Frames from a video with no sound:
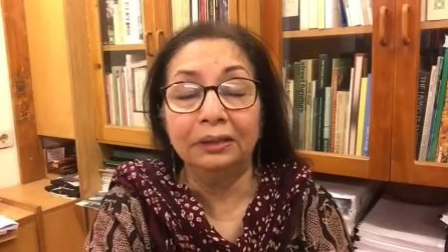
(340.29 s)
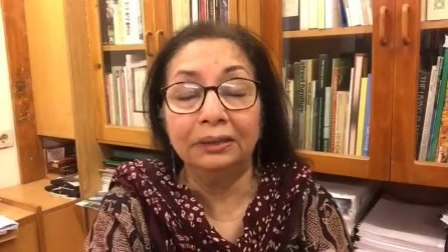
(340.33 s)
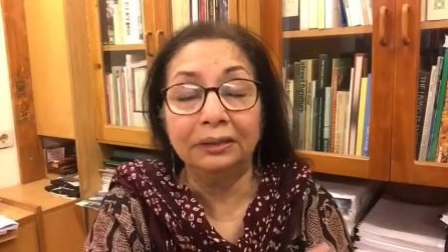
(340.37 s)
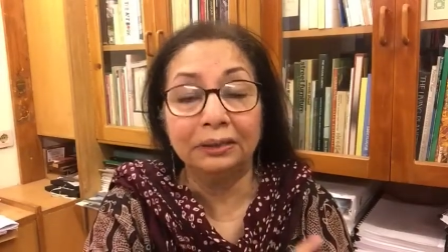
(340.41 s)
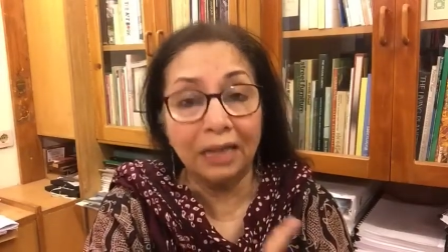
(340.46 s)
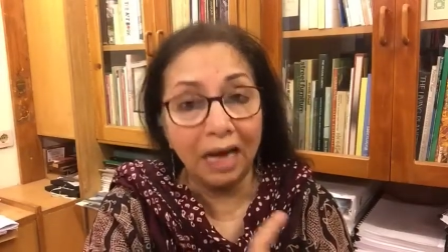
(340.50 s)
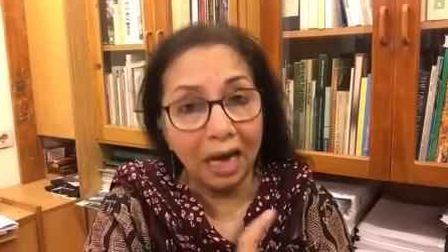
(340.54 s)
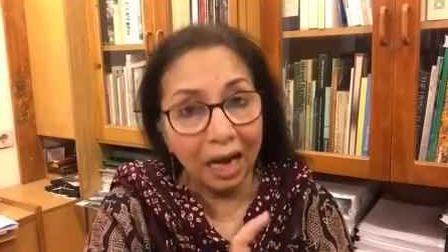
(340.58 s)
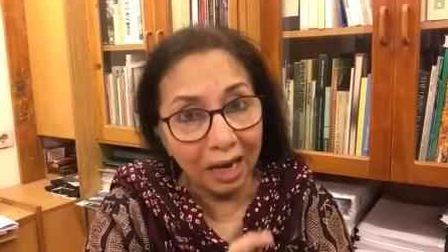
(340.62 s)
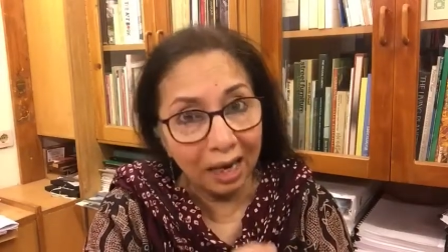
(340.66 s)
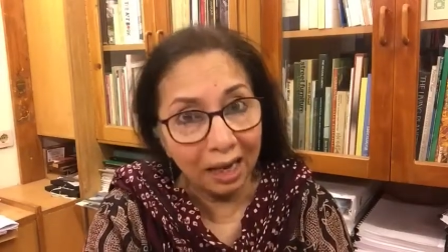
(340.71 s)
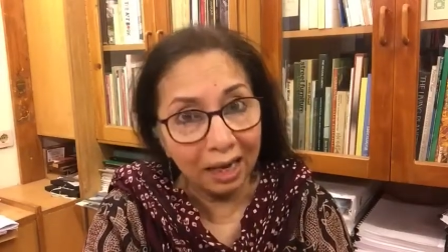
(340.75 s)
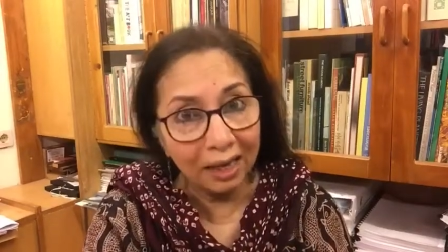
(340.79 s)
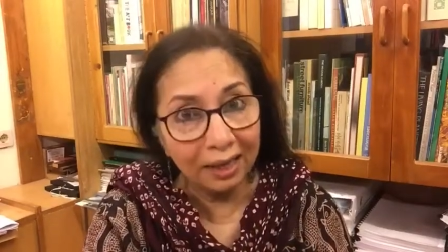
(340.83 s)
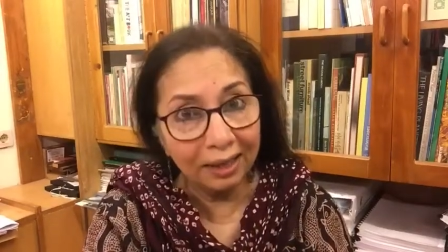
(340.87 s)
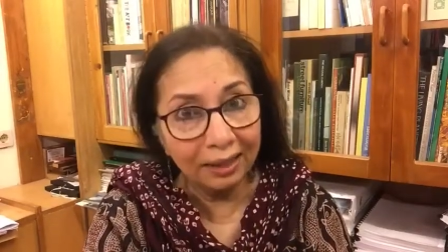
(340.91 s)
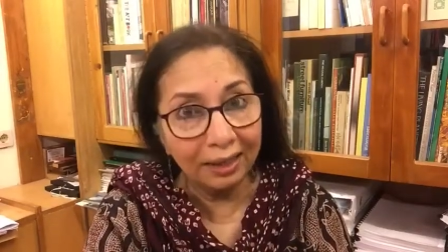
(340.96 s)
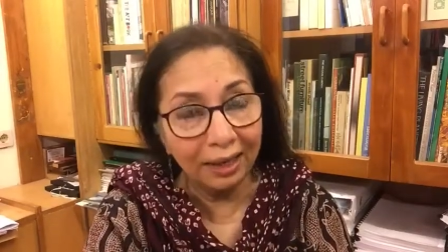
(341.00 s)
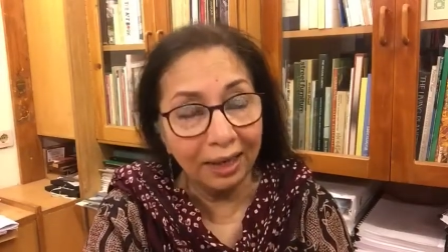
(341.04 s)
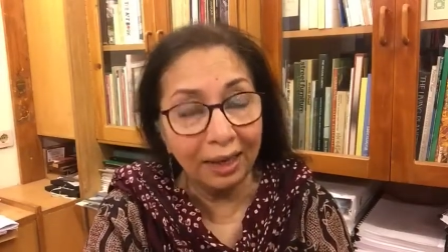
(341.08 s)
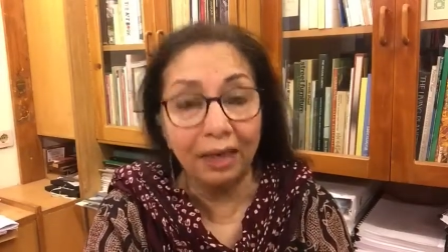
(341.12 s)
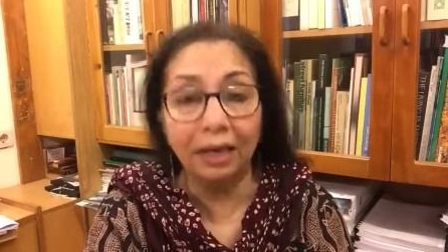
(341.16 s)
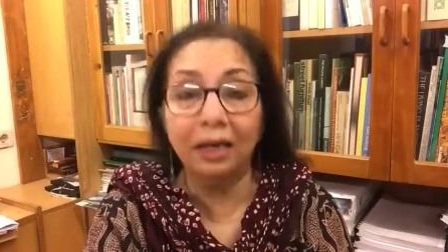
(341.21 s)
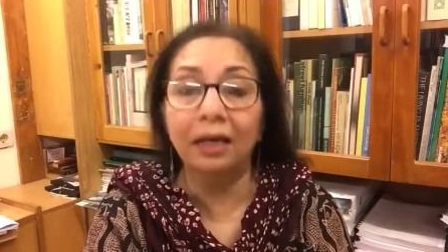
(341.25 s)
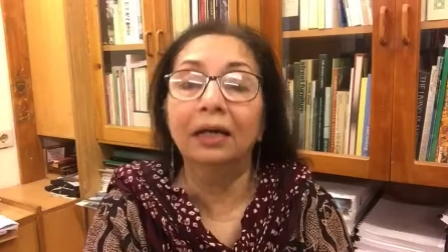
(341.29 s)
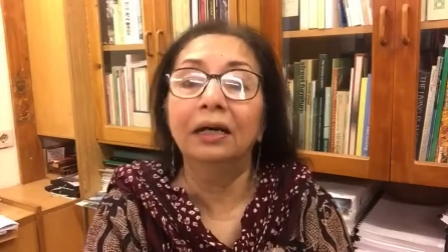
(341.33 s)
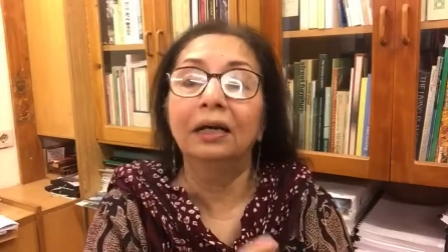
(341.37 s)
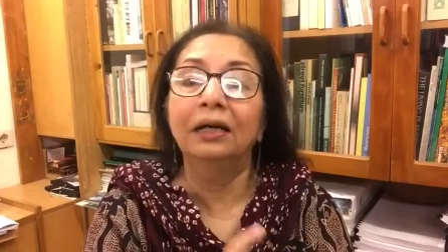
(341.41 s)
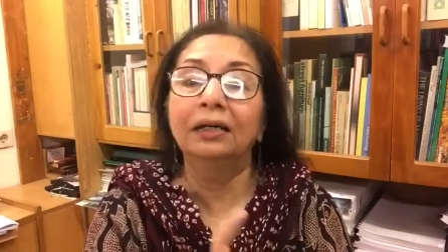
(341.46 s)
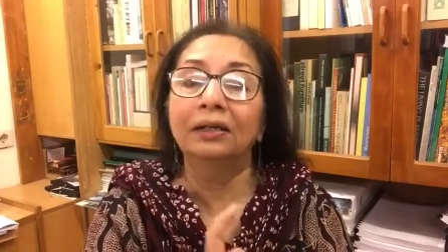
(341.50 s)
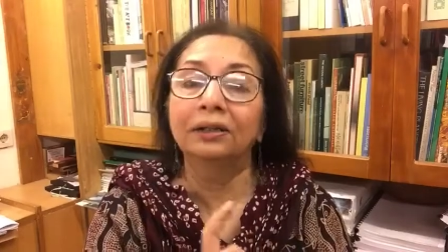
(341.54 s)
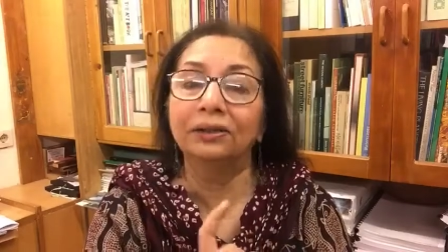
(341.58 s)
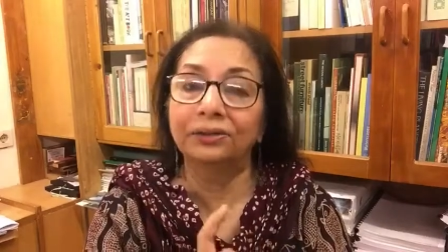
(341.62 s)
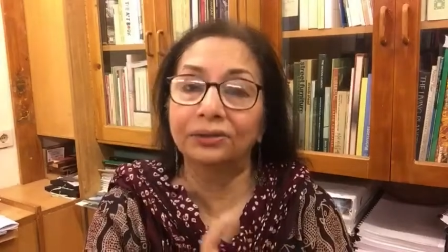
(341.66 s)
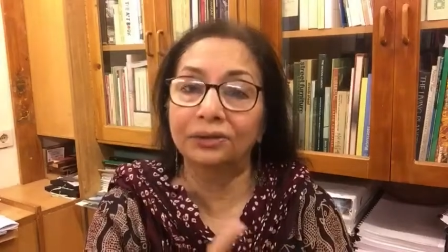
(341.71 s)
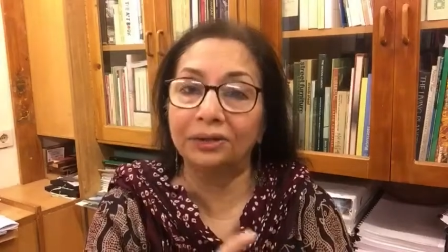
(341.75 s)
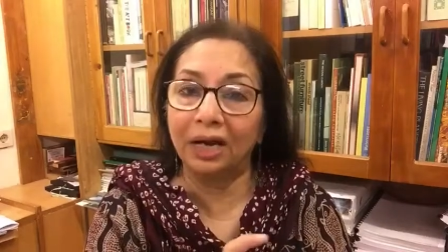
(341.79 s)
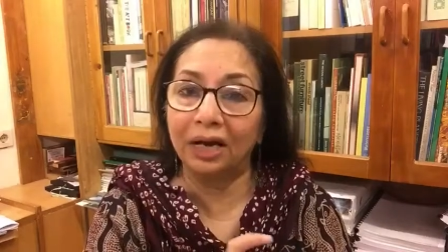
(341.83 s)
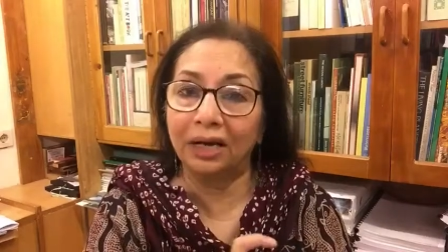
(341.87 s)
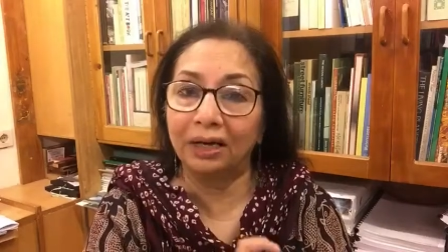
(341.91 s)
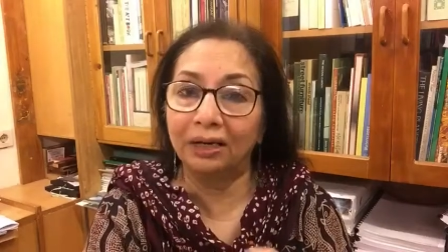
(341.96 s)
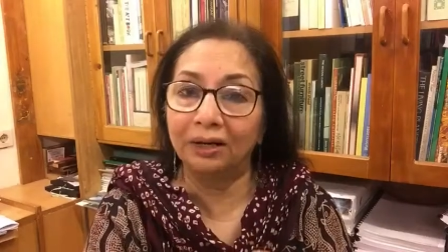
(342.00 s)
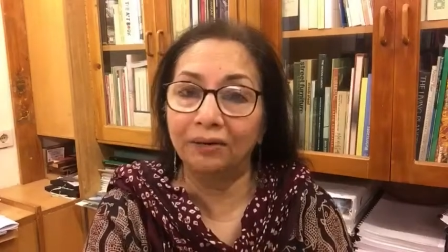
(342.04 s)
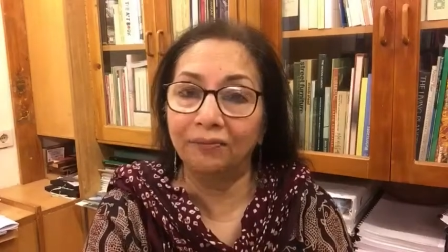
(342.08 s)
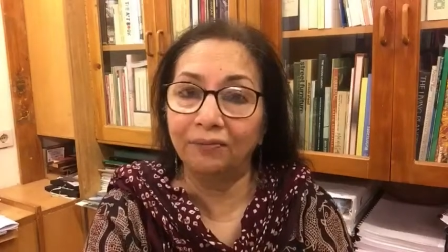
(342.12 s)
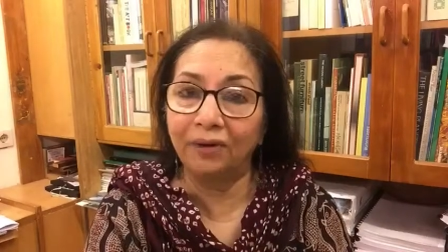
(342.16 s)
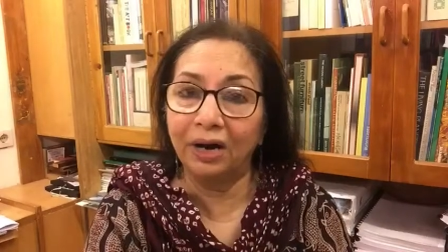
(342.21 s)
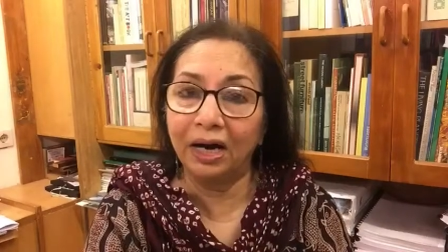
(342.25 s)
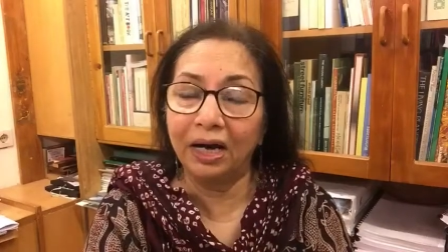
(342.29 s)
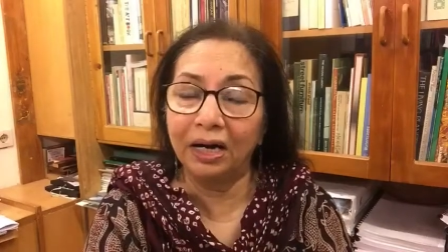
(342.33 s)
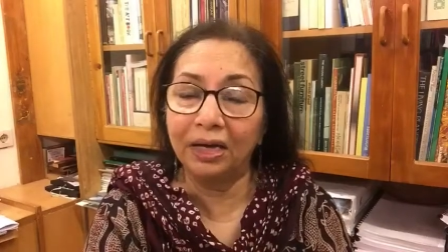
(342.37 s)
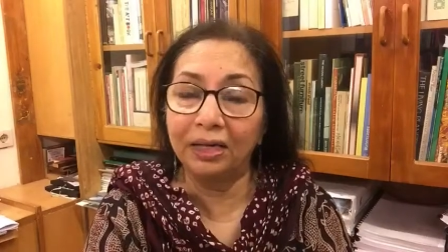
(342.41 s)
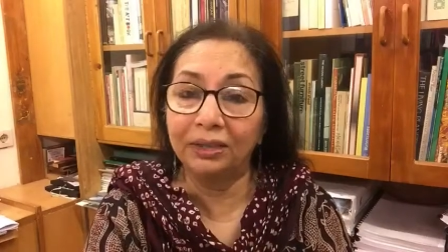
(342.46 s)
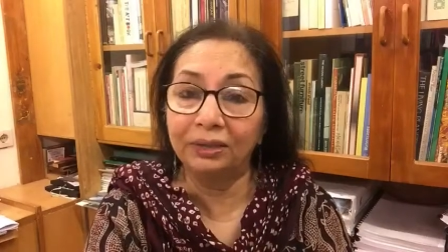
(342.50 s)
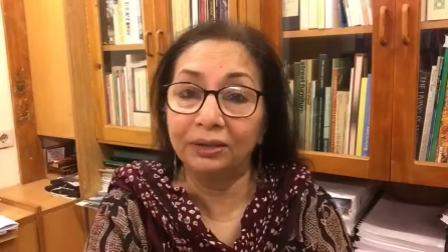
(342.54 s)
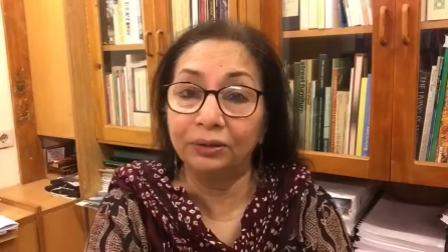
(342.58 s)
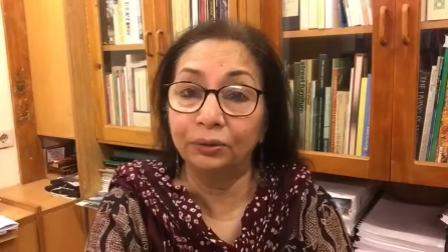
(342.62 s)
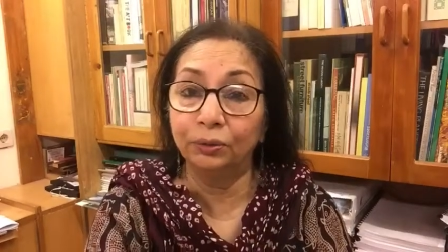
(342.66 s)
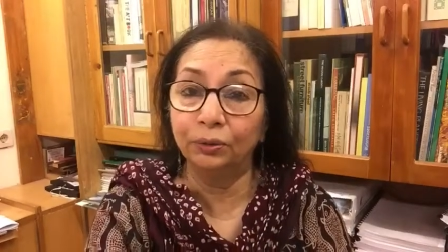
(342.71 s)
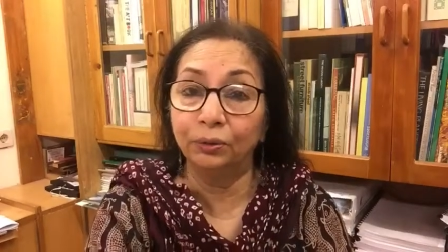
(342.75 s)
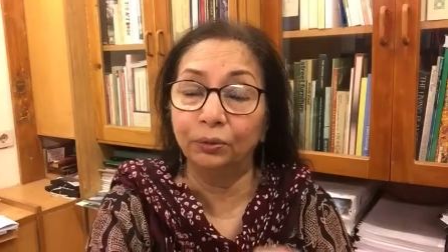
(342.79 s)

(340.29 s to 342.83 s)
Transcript: Jahanara Shahnawaz,